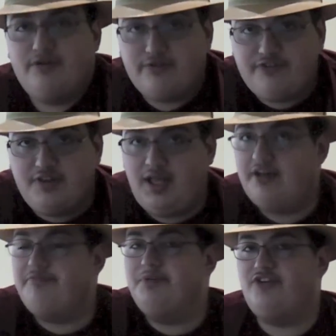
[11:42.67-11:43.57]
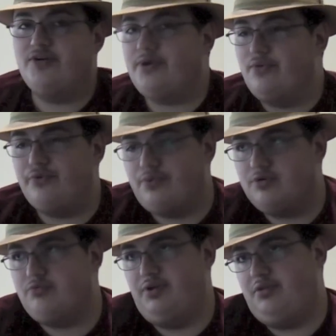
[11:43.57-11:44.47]
There is a lot of material to
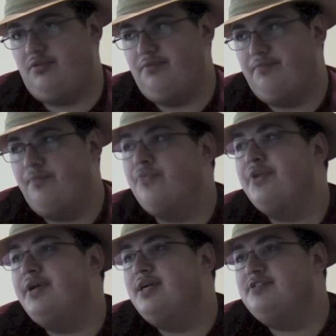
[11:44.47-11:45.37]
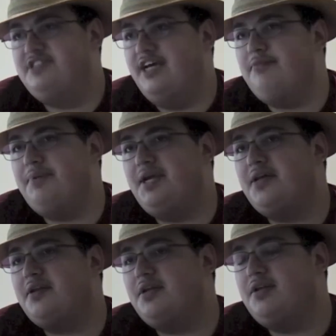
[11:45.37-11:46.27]
work with.
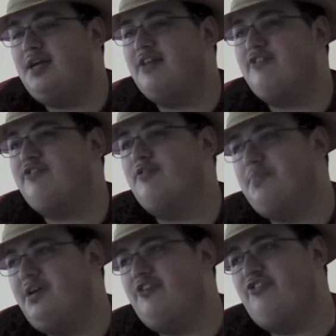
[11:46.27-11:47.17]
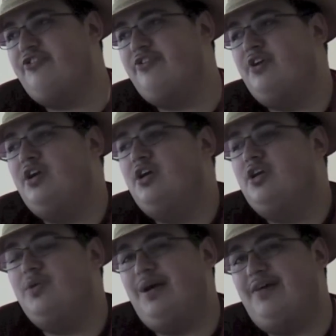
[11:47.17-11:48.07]
Deadman, not so much.
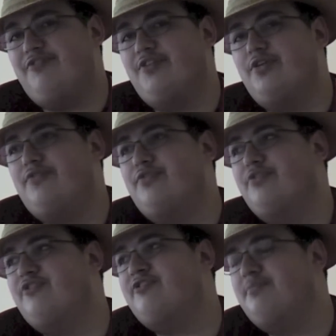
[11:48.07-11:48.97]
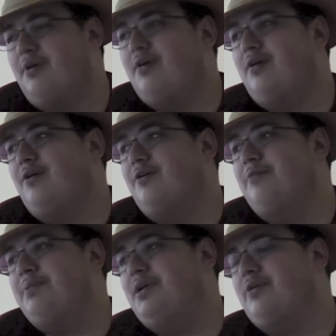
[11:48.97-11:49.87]
You have to look for the small
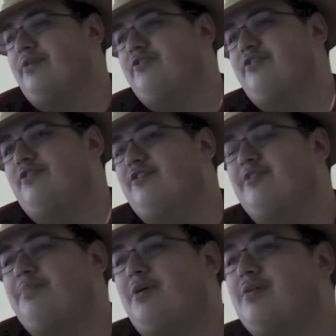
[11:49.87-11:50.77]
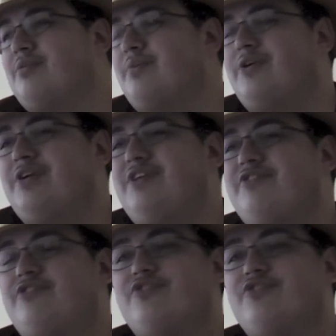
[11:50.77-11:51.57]
appearances, the part where he's